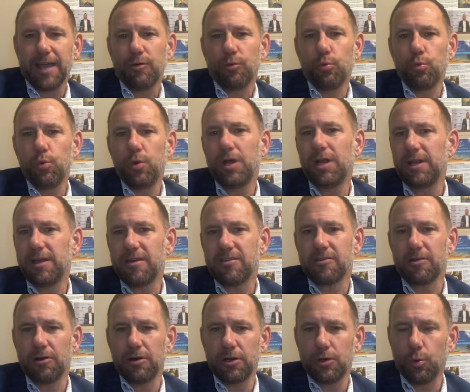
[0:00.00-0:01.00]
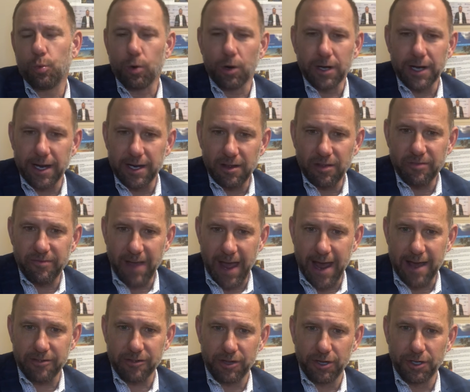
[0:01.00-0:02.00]
really started to work on his
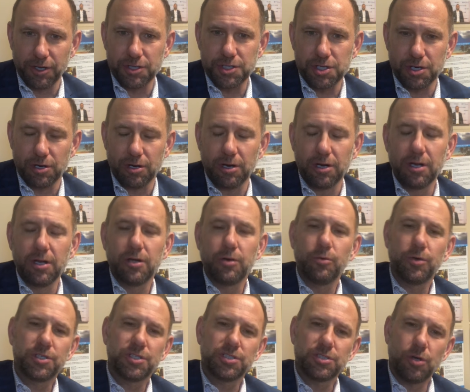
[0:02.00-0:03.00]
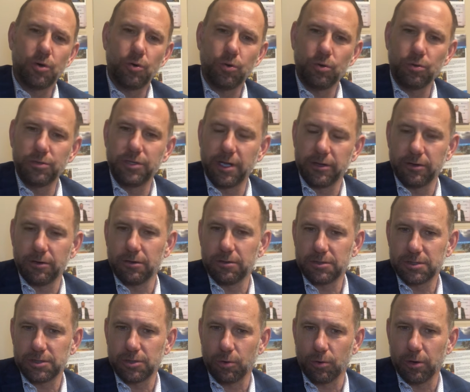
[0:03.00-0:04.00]
vasculature, which is a whole nother
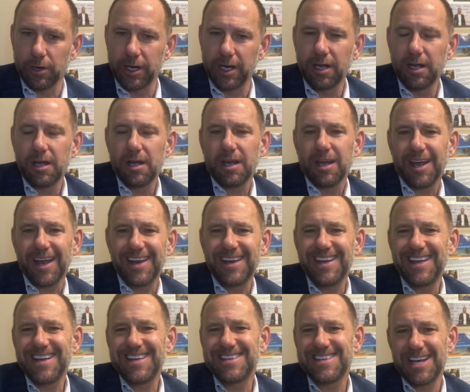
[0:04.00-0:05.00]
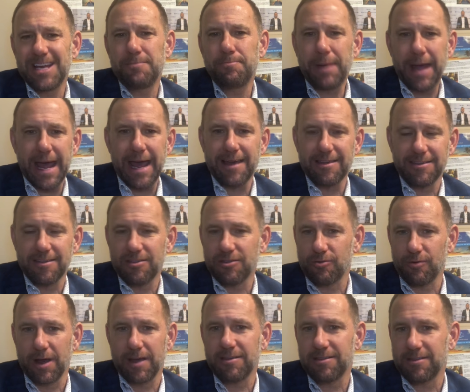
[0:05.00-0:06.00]
story, and he did pass a
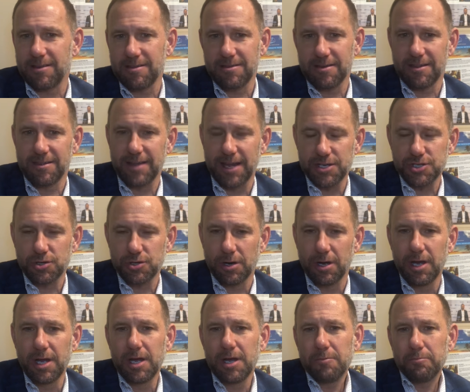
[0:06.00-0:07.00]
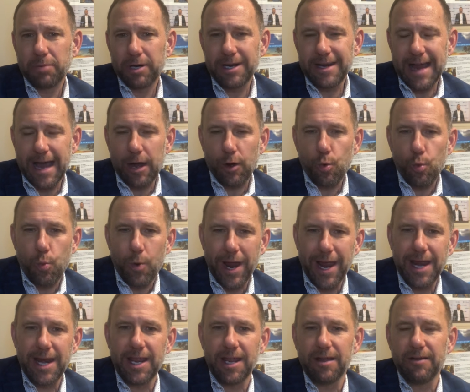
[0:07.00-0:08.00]
stress test, etc., but not
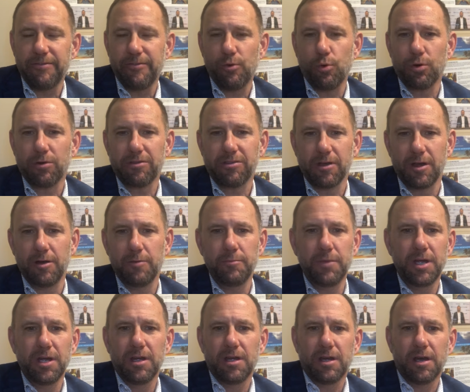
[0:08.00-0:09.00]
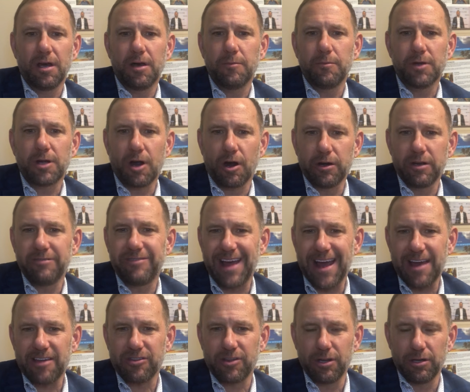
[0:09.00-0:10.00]
waiting for some
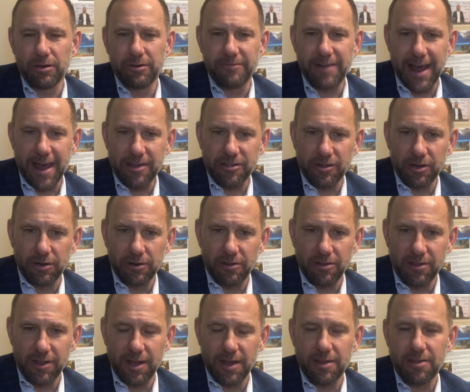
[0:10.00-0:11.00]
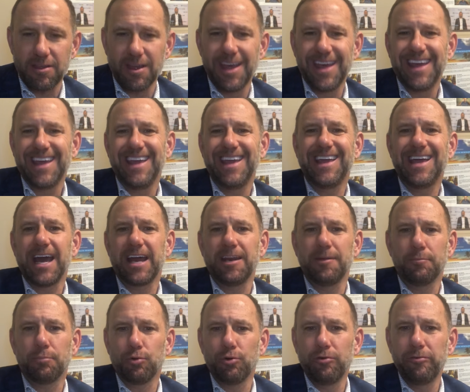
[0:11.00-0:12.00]
cardiovascular and vascular disease. He got
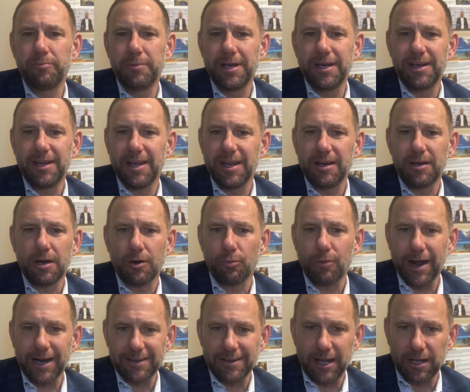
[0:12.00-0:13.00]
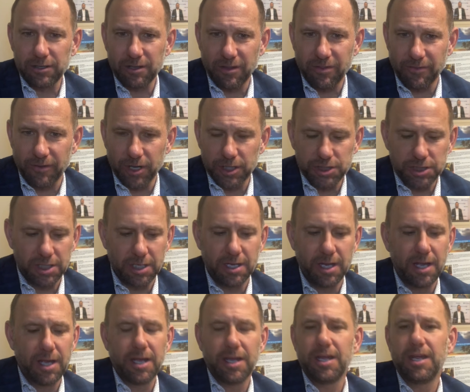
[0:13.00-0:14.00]
improvement in erectile dysfunction,
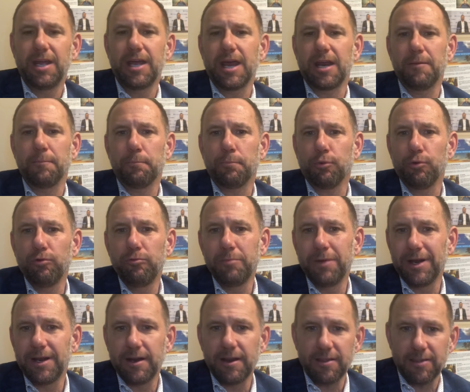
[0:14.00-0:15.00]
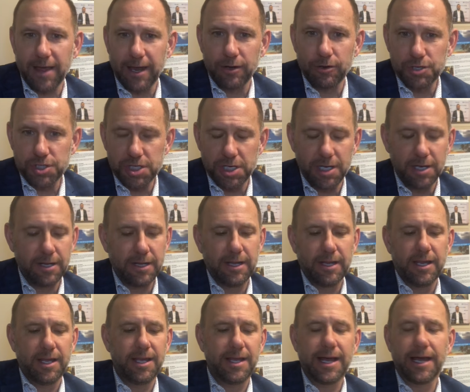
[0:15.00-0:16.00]
he got improvement in his energy,
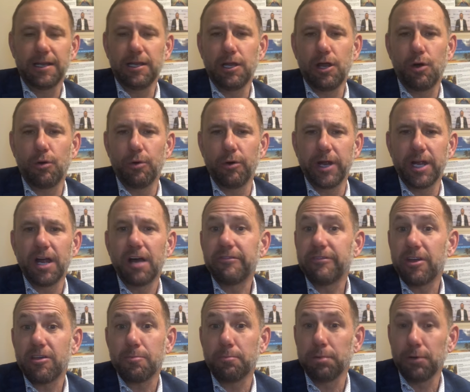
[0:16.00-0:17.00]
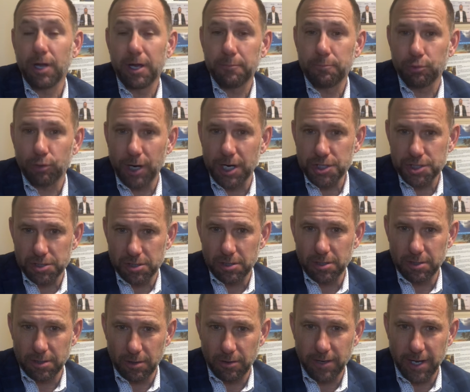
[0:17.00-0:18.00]
he got lowering of his blood pressure,
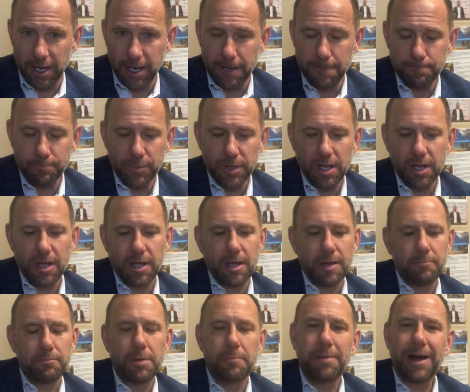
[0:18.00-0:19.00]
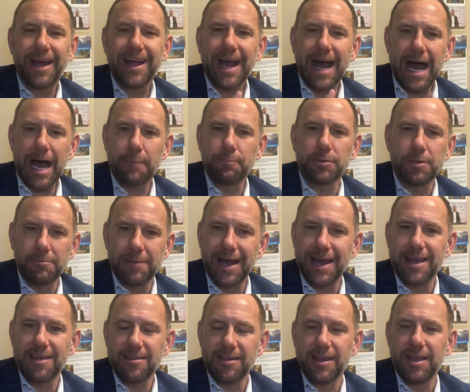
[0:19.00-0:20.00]
okay? But by
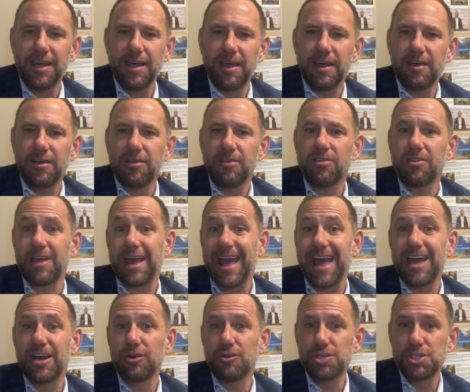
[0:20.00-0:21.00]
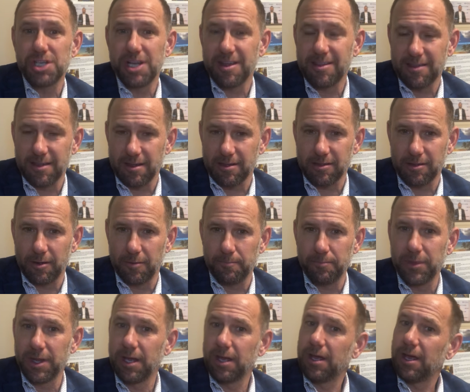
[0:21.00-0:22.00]
optimizing his energy
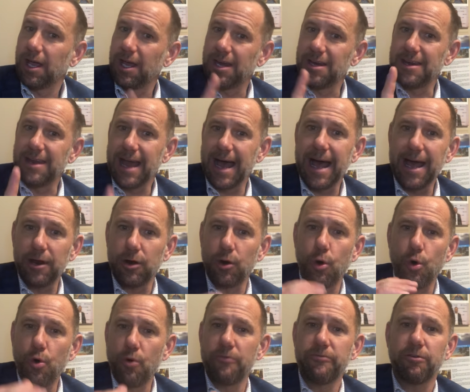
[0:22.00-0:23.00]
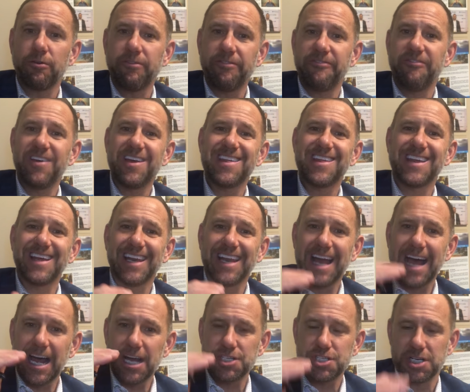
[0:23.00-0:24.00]
system and not over
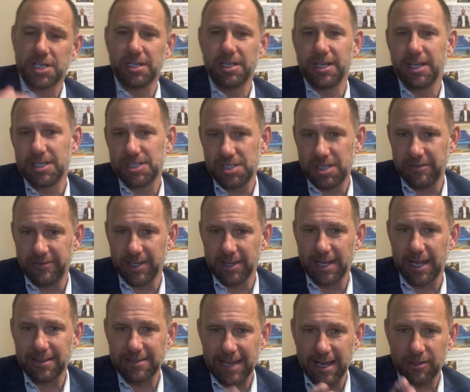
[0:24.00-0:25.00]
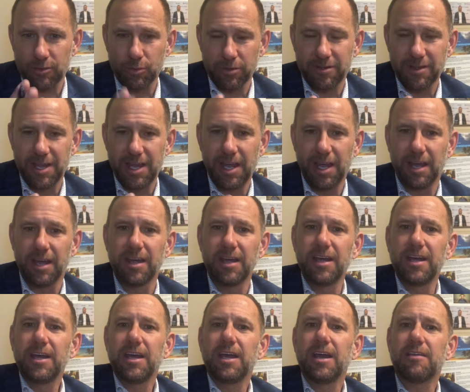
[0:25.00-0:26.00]
physiologically achieving that, that's what's key.
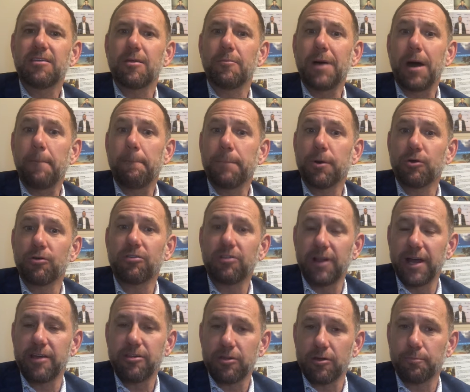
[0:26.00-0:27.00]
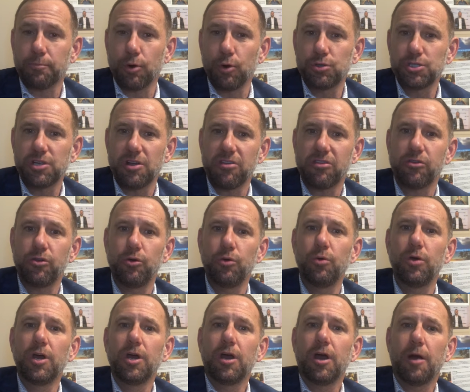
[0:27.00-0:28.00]
It's about personalized approaches
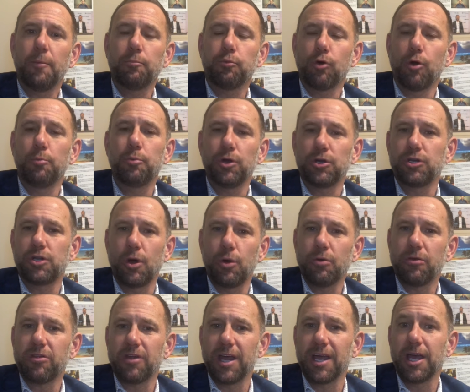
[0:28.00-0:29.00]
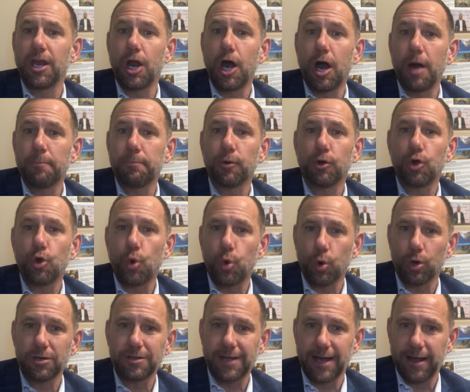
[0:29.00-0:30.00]
to appropriate dosing and upper
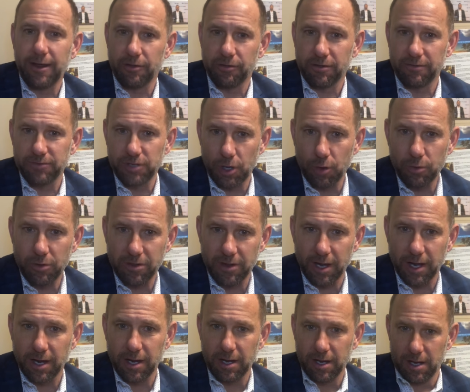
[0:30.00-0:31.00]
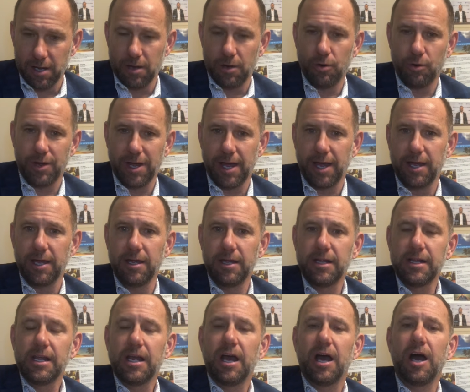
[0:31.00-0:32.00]
quartiles of dosing, okay?
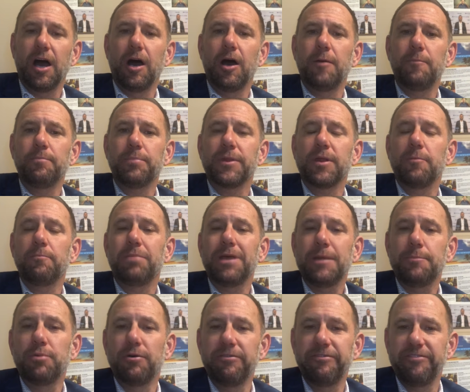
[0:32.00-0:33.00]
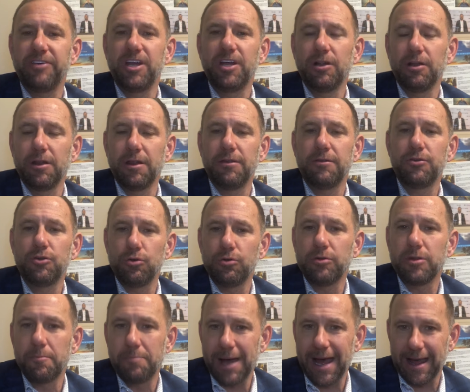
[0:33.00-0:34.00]
People feel and do
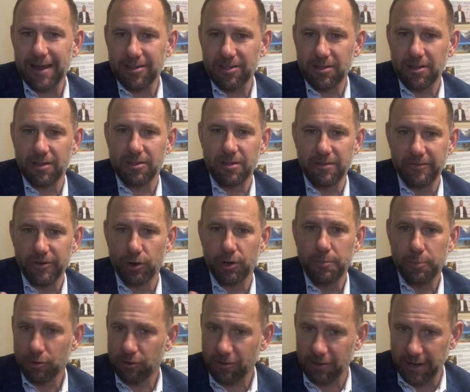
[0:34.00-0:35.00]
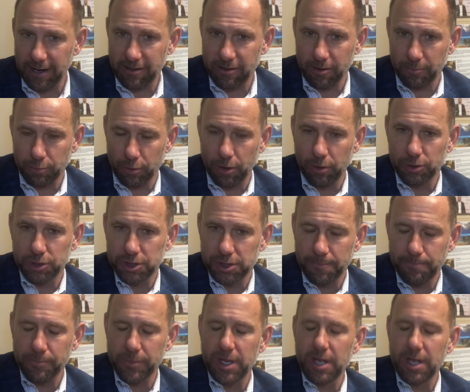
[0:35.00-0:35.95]
the best. It's a very personalized approach.